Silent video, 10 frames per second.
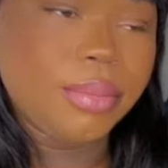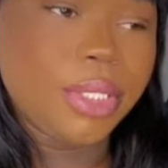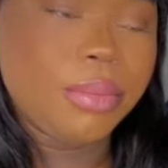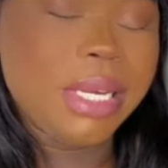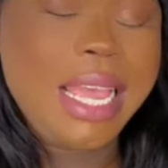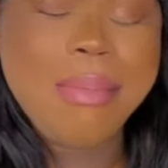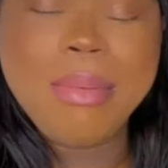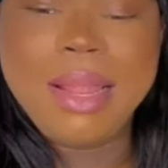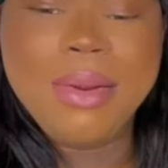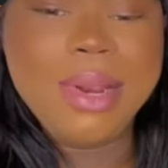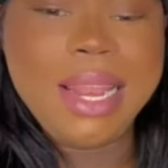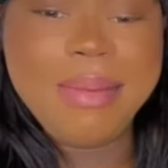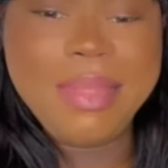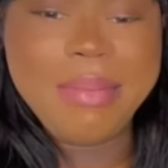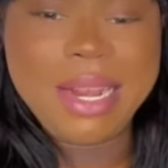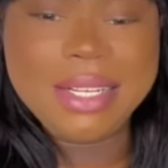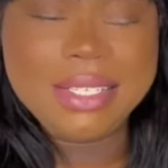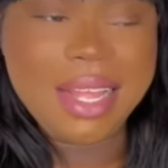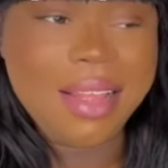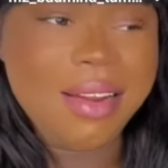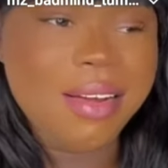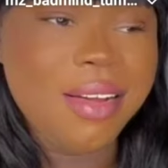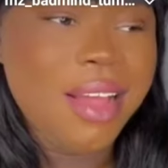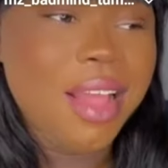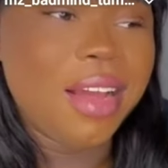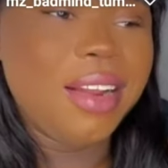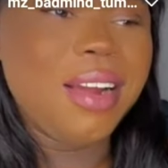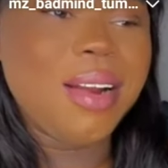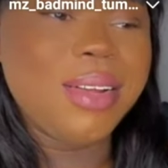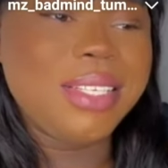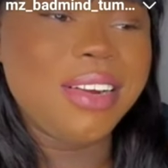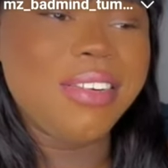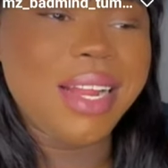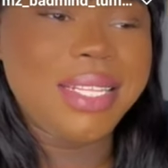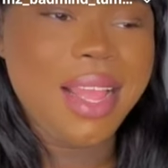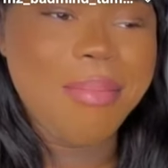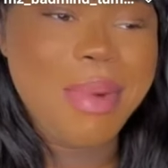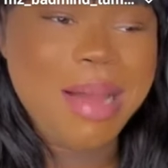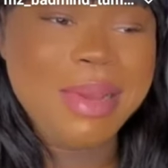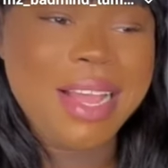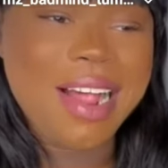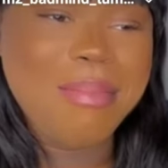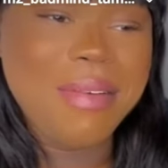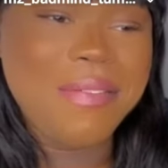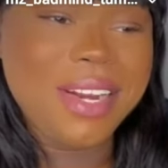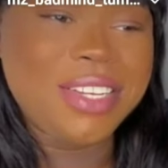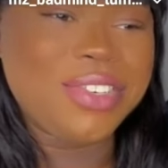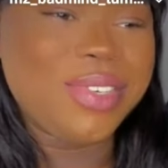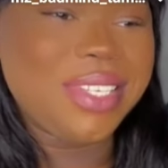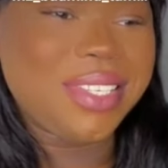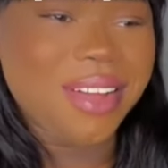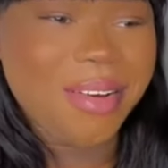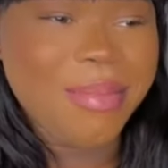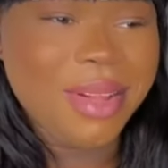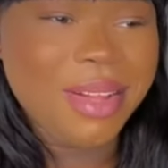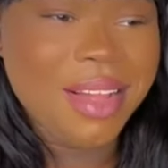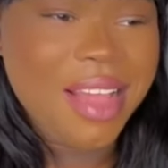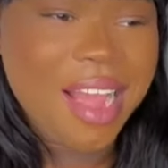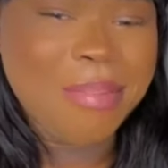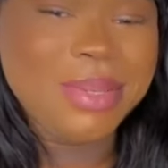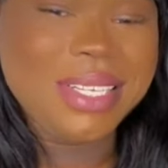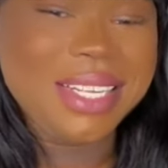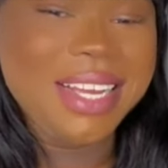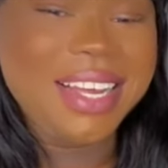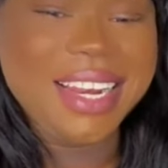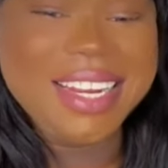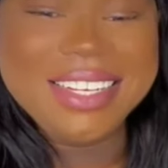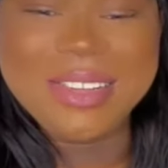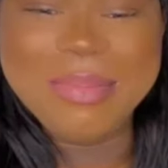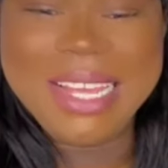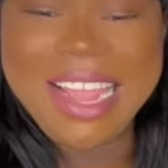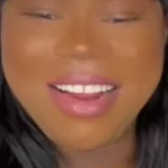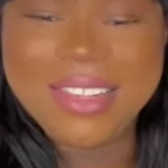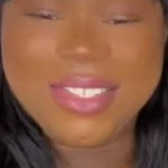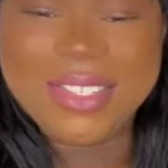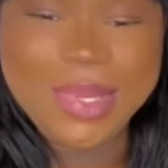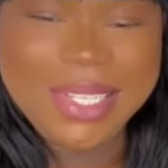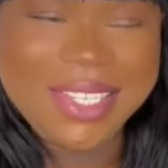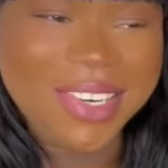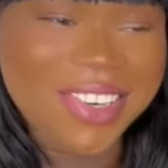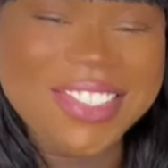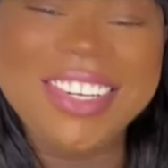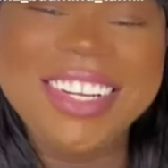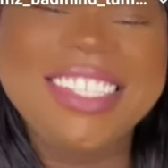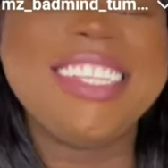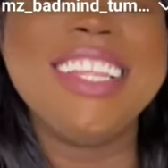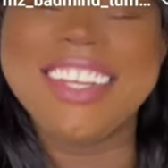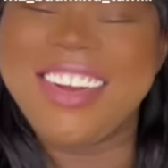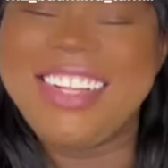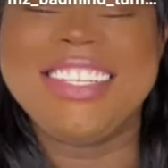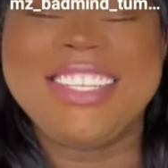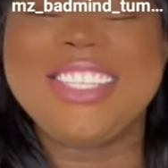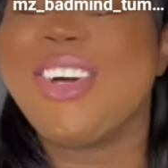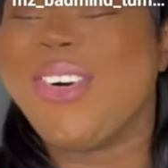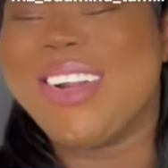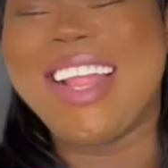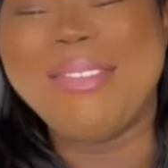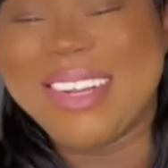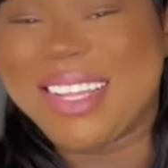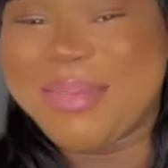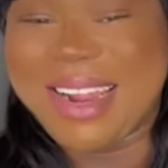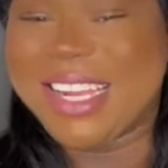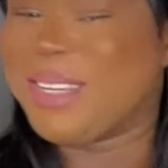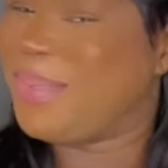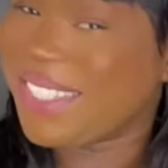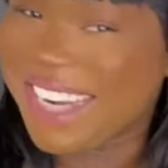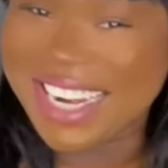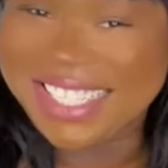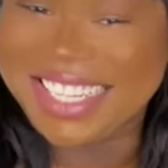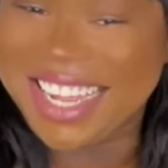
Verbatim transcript: I can't remember the whole of them name of this song, you know. The girl that said Ratty and Bobby Calba for the tree threesome her pussy clean so me give her the sweet tongue. So the, she literally said she suck out there but they keep it on pussy that is that